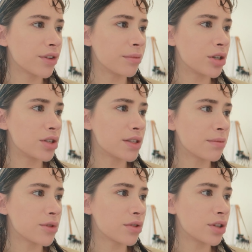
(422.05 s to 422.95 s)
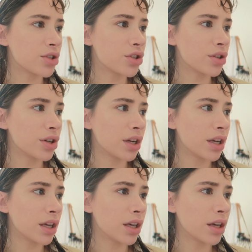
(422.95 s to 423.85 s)
from some sort of
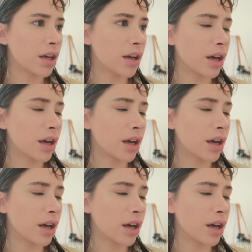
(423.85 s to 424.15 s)
tree,